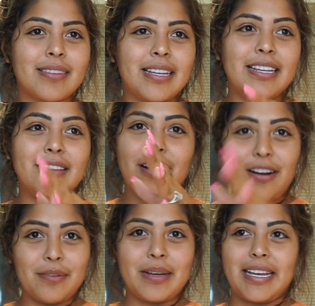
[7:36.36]
in the
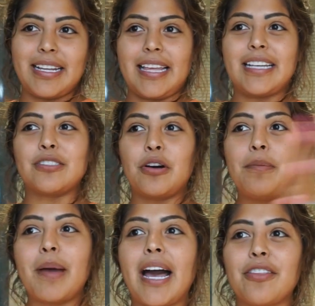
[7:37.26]
hallway, like his
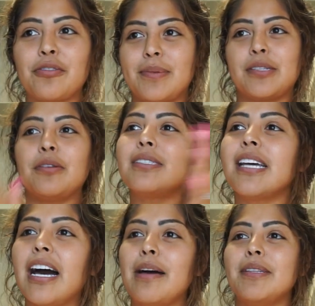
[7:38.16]
own bathroom, his own
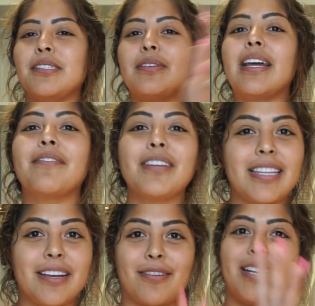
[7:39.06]
tub, his own
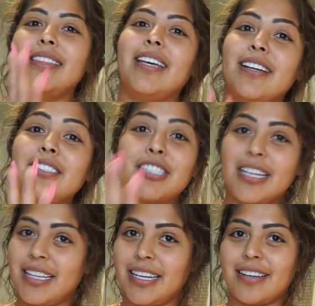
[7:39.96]
everything right there
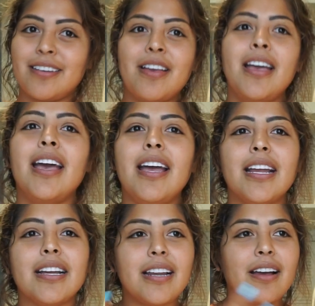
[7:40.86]
chilling, and
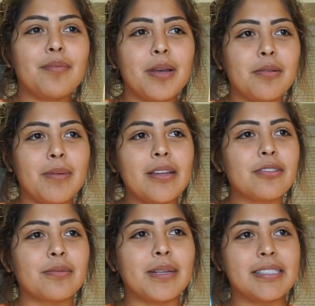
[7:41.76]
I can have my own
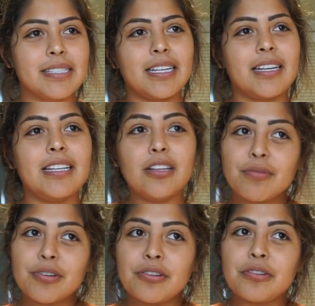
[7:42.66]
bathroom that's in the
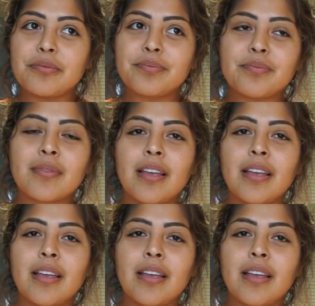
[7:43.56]
room,